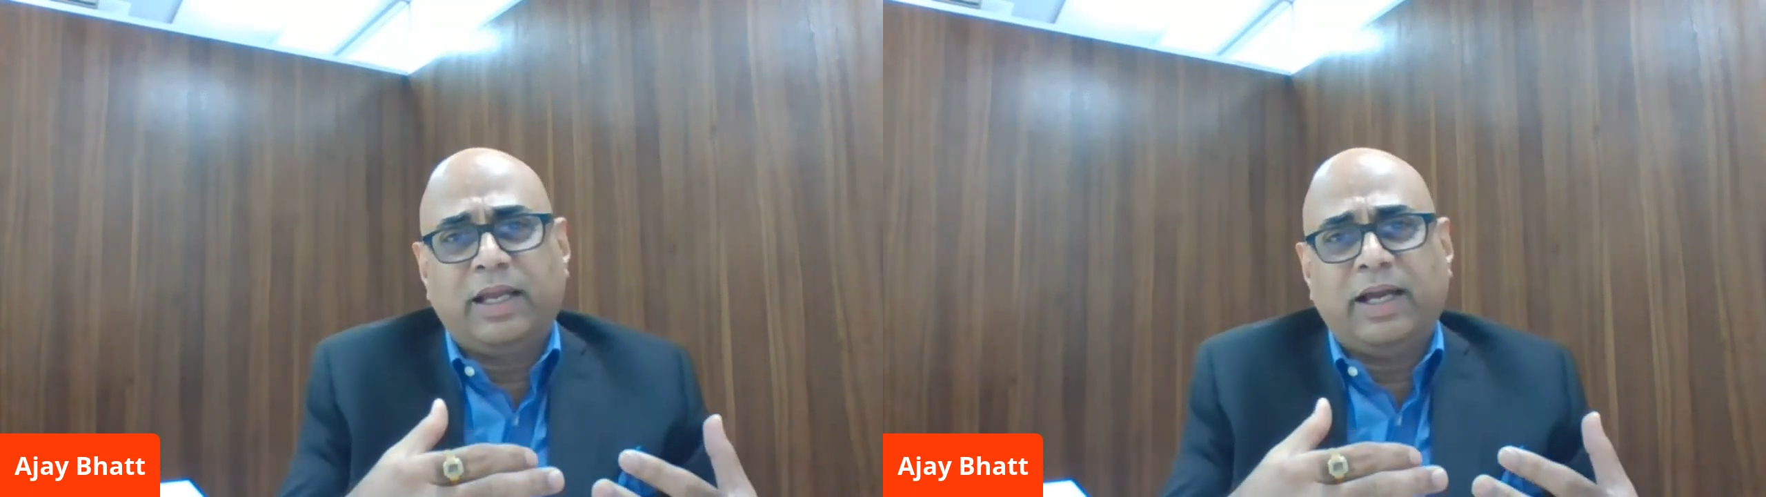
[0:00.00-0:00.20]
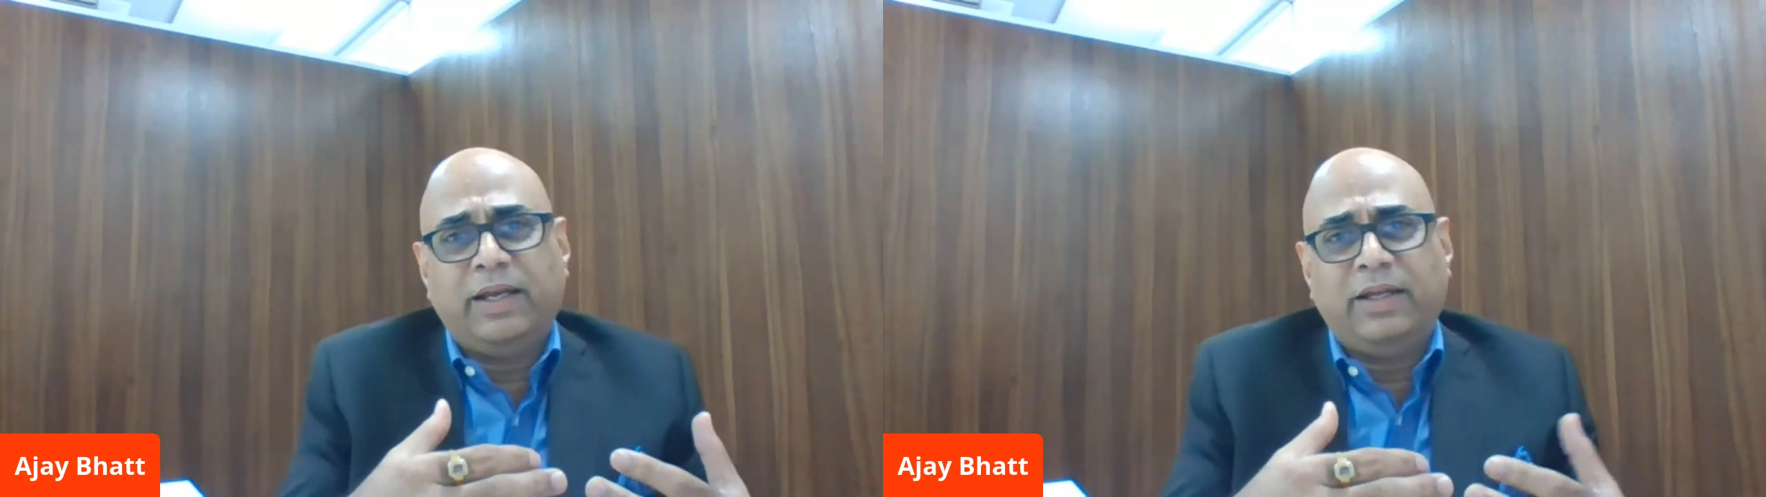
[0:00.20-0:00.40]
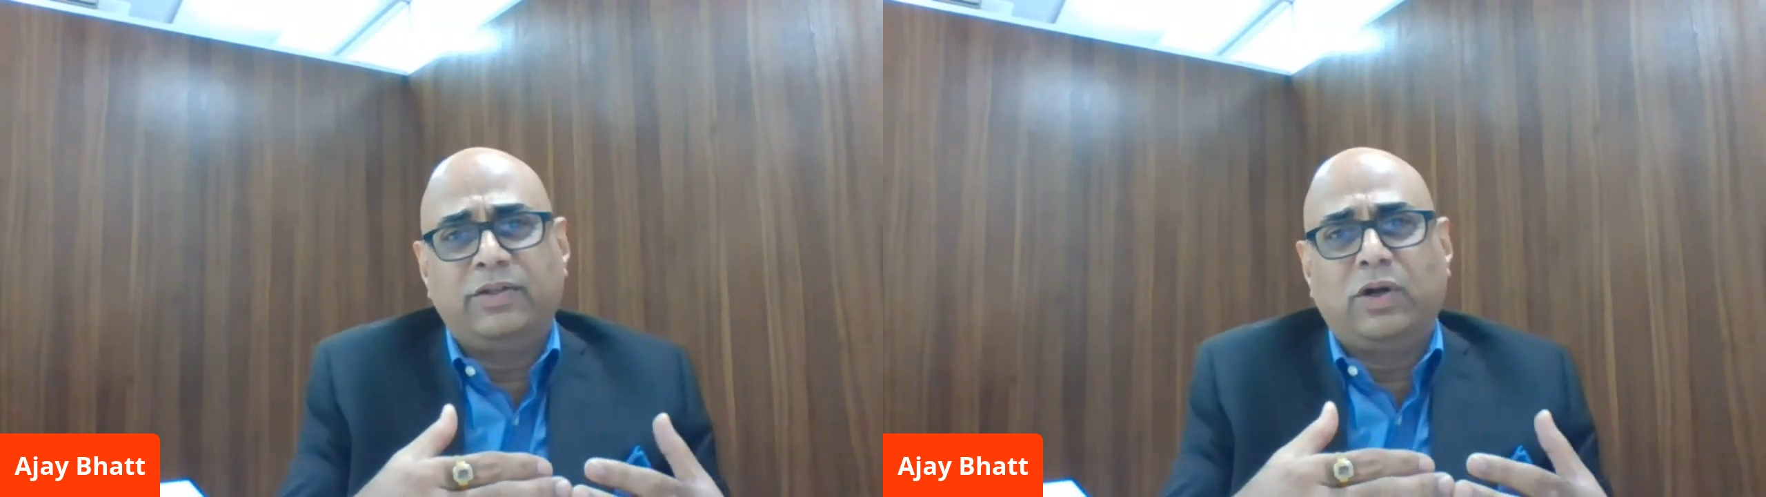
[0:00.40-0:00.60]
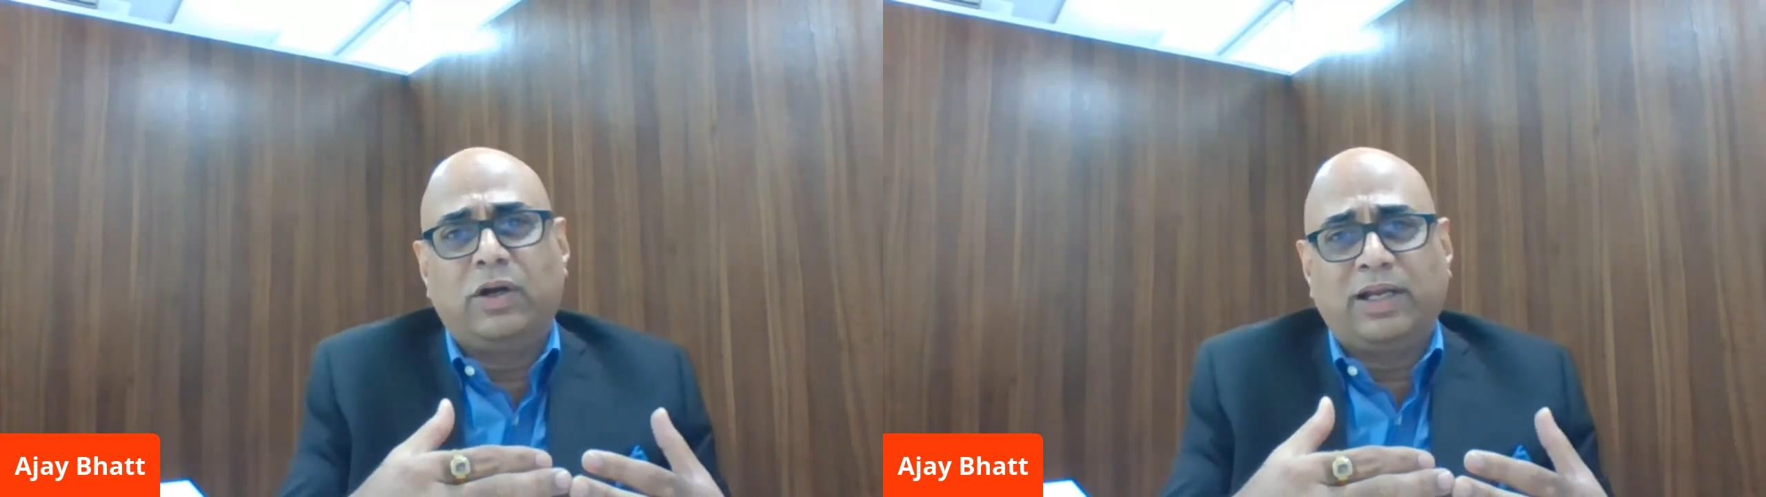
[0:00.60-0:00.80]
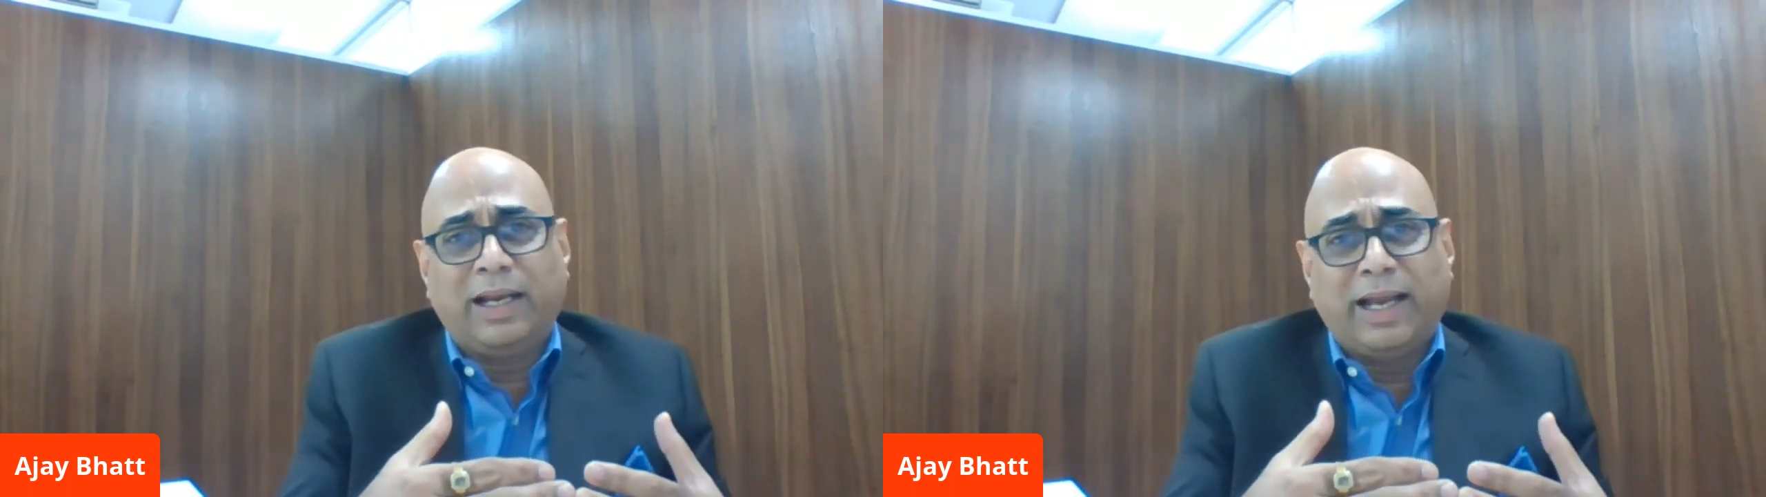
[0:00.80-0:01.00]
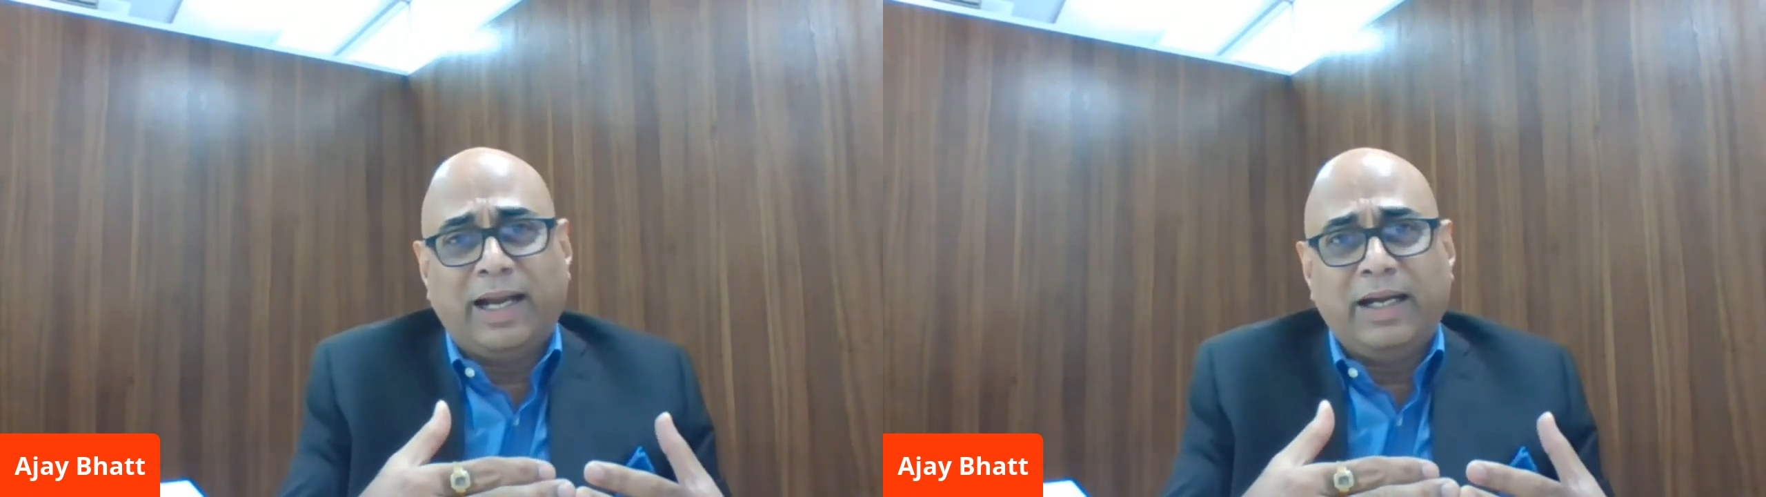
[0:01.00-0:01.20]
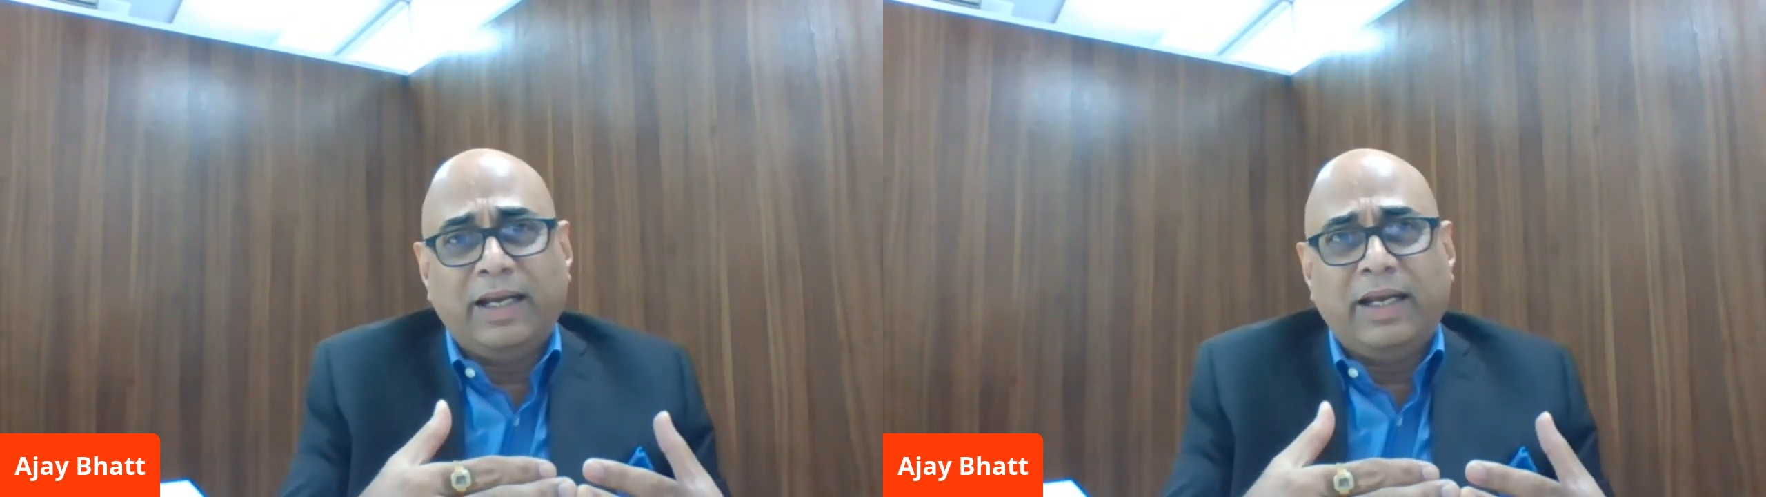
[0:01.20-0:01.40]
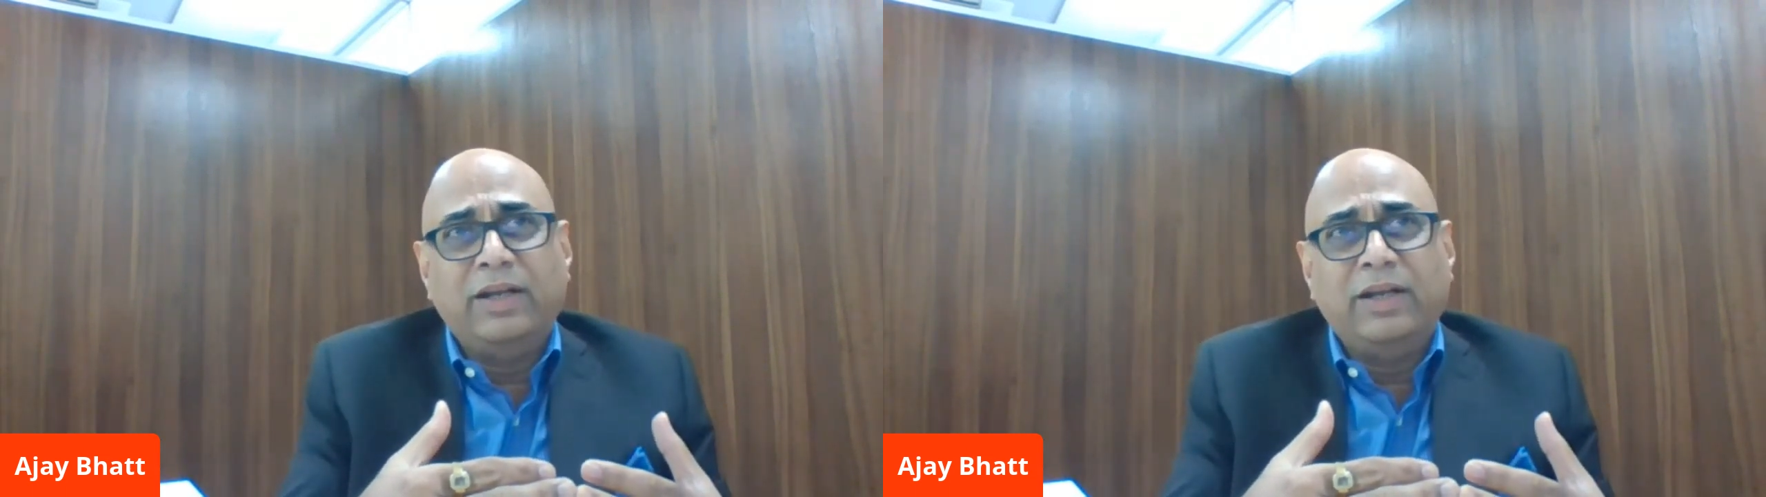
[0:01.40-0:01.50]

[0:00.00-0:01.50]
line is not aligned,